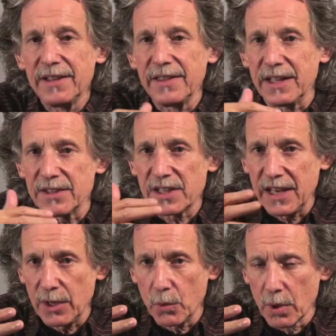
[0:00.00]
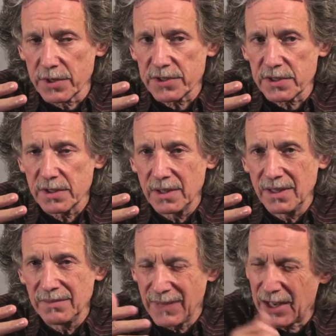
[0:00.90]
Things getting worse,
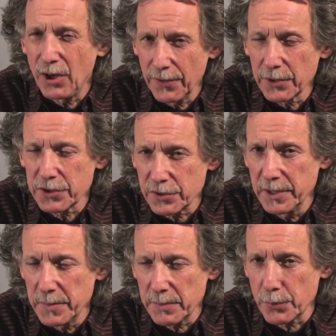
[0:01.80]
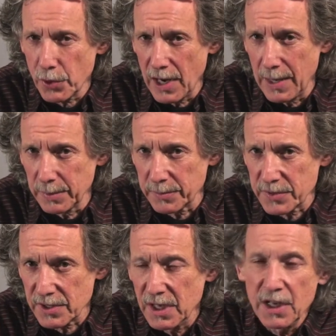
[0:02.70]
I call those treatment
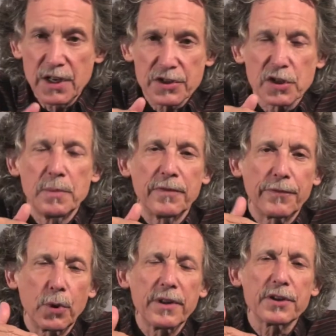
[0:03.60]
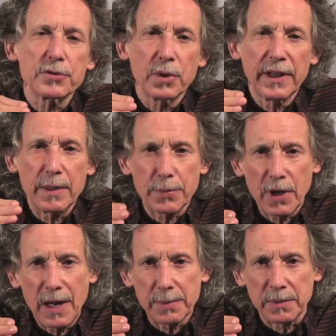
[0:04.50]
problems. So before there's really a
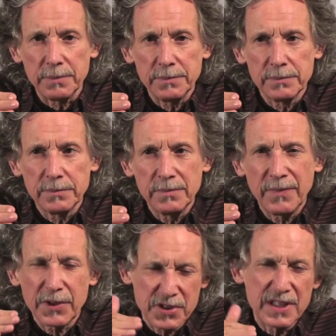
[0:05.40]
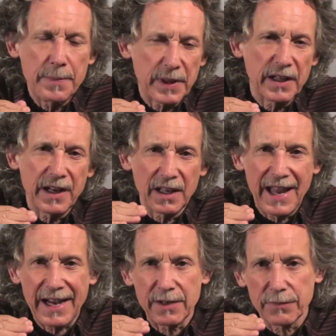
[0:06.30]
problem, there's typically a
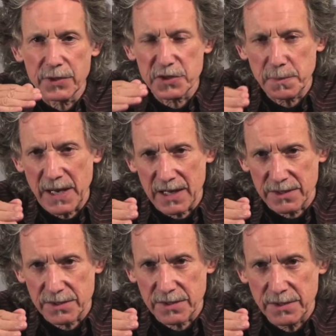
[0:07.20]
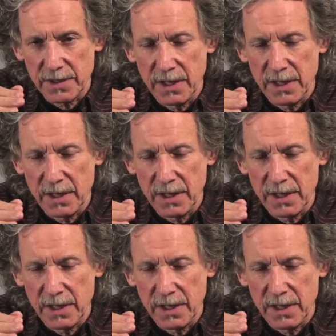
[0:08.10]
lack of response.